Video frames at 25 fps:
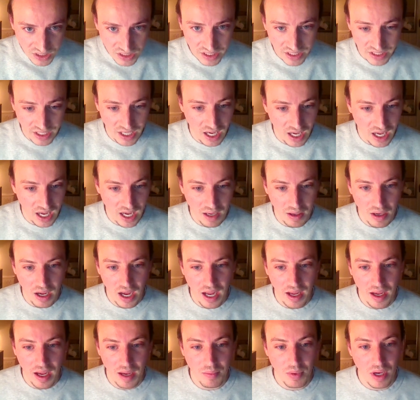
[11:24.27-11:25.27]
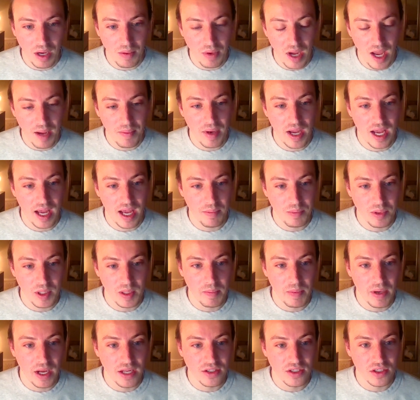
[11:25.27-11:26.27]
Yeah, I'm happy
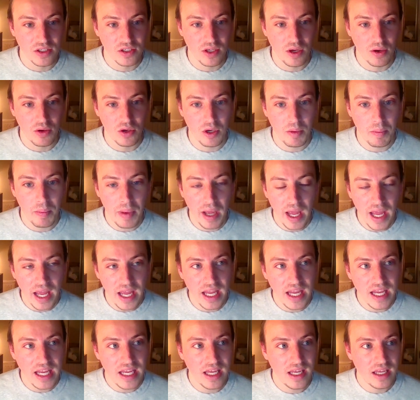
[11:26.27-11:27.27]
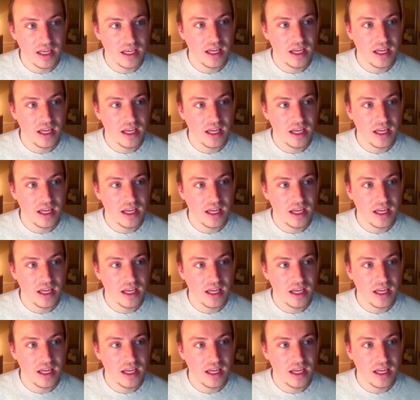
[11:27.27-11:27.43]
about it, so I'm going to pay